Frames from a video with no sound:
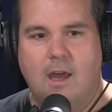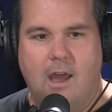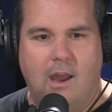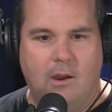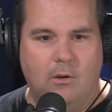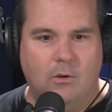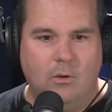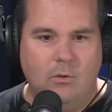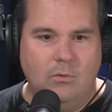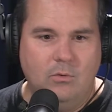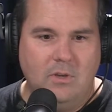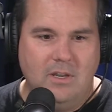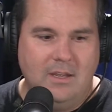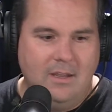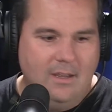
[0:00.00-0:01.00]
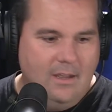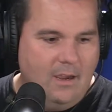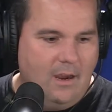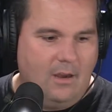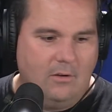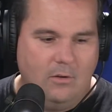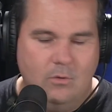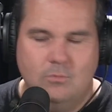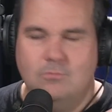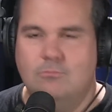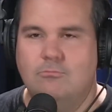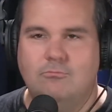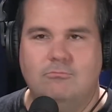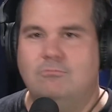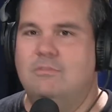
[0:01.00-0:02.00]
our own our
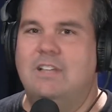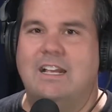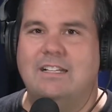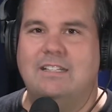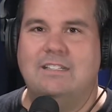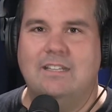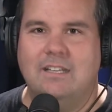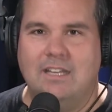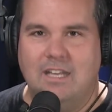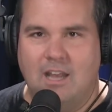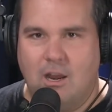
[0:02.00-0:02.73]
own destiny,